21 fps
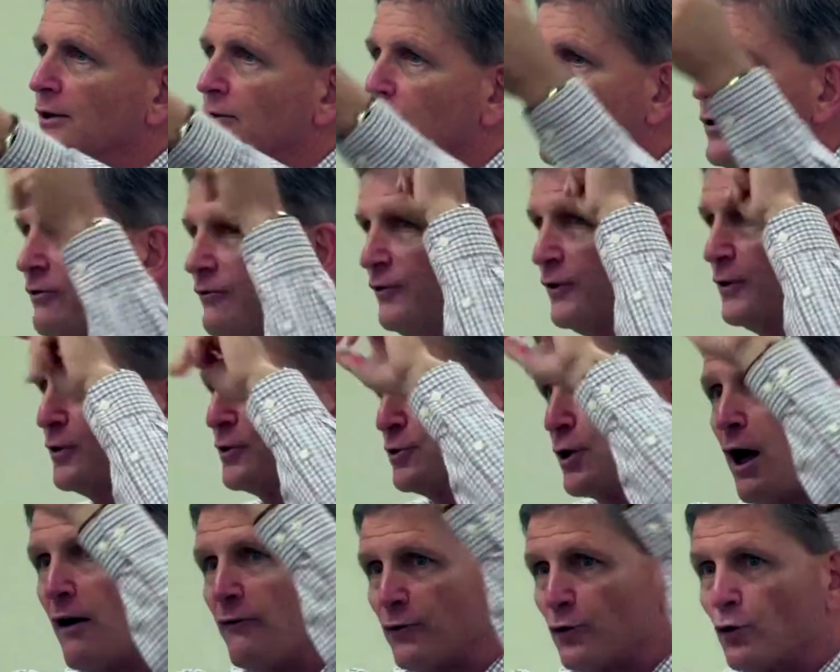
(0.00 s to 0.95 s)
The
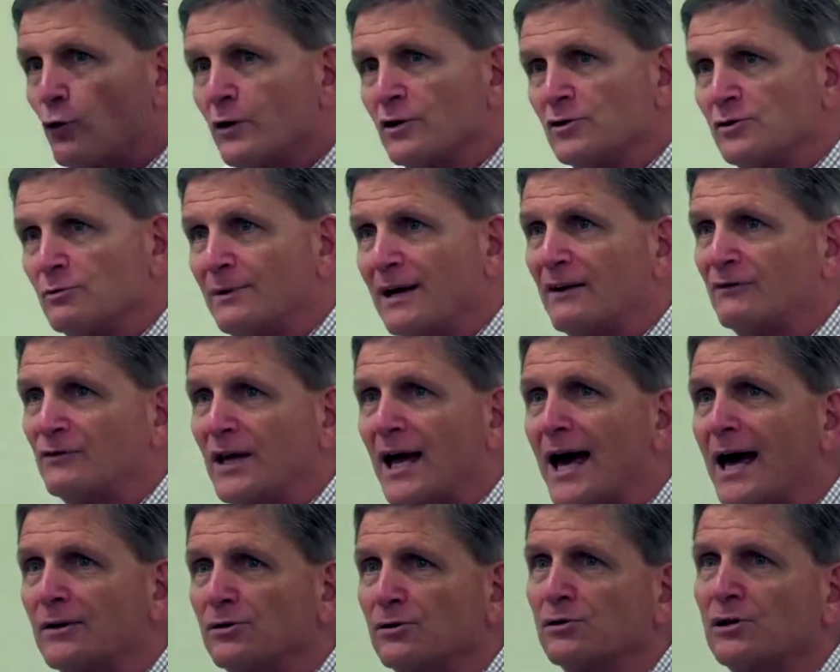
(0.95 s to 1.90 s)
philosophical question we have to
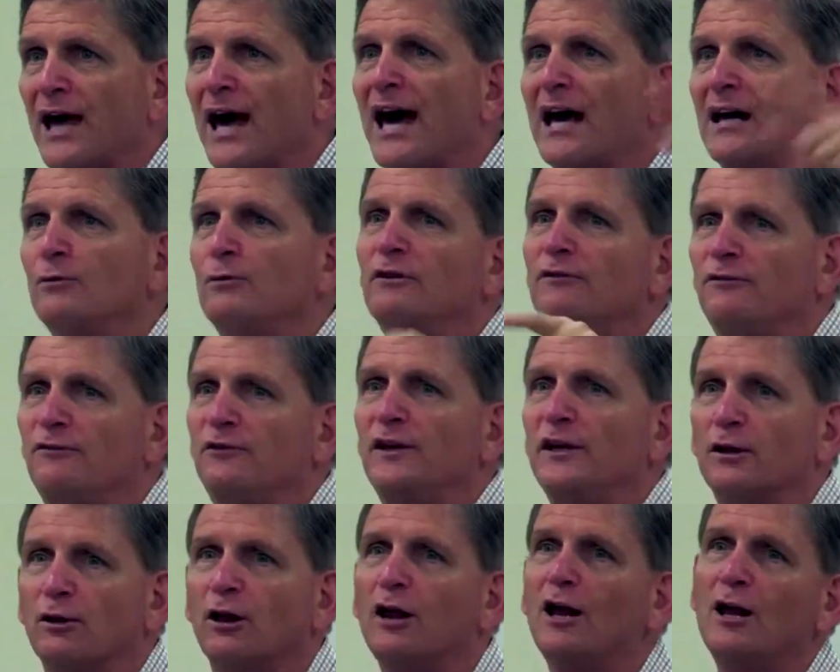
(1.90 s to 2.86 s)
ask is, how do we
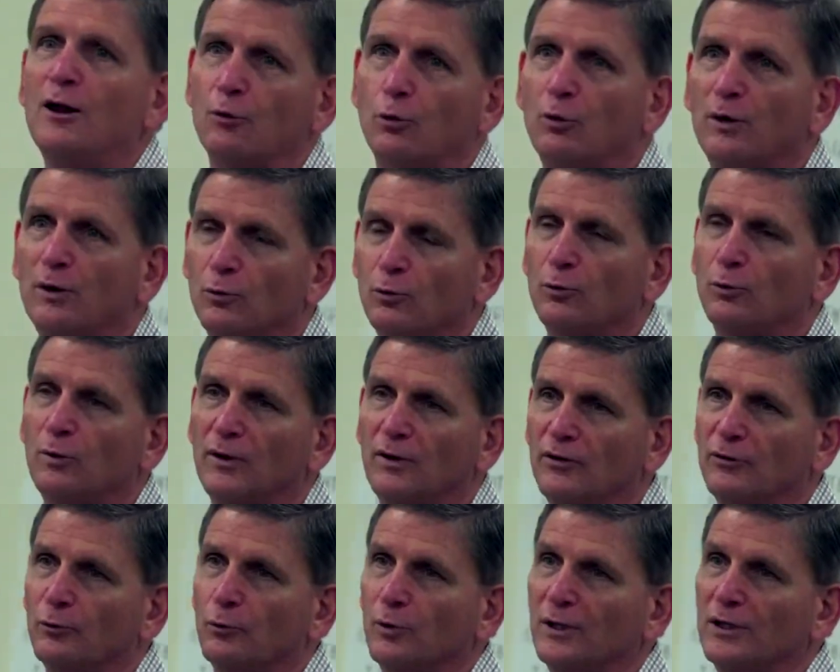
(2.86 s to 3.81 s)
feel
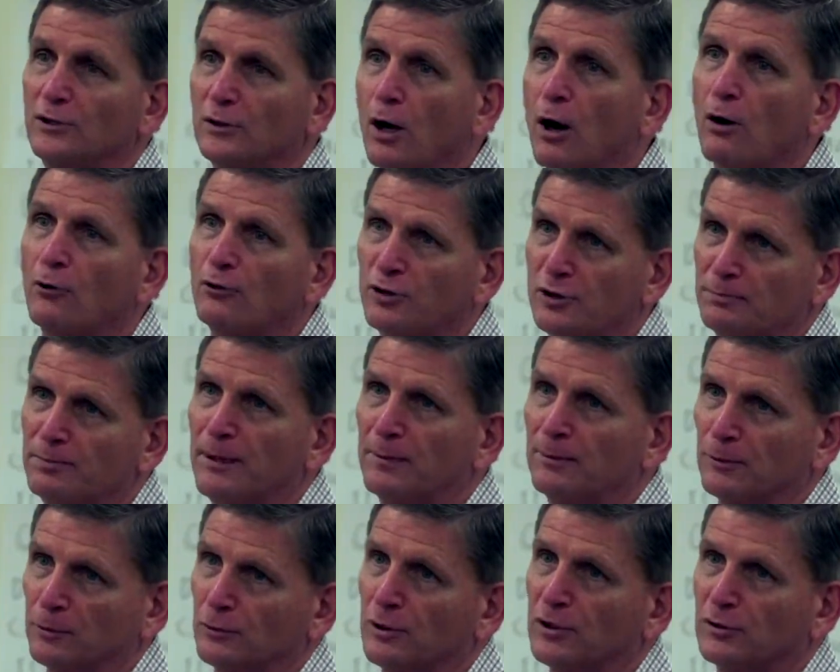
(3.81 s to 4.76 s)
when we know these
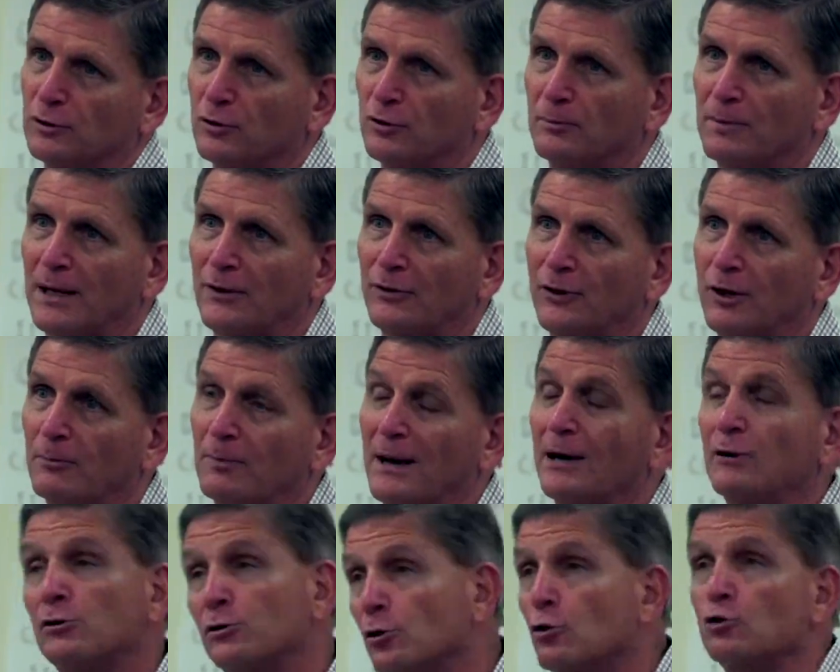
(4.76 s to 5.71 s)
people are ignorant
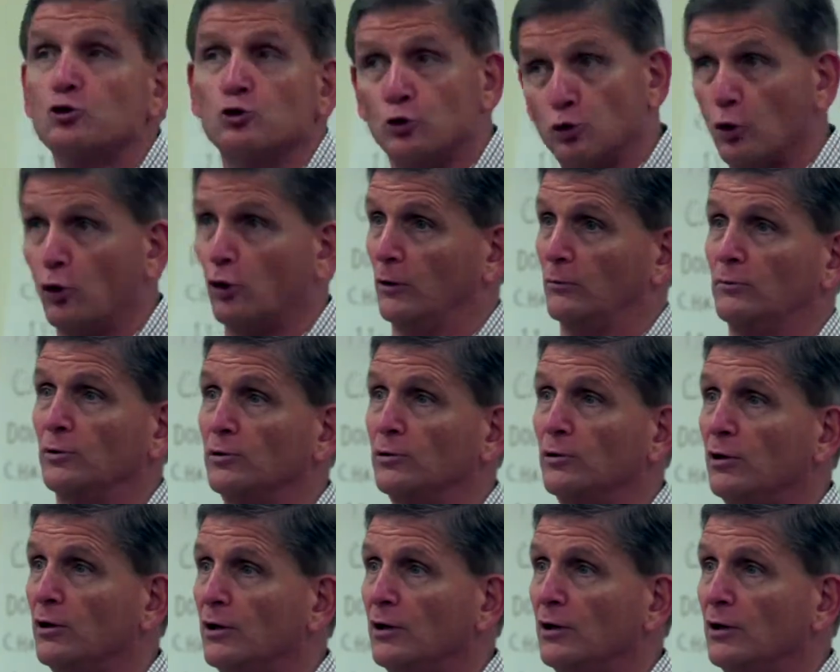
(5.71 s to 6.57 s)
about social norms?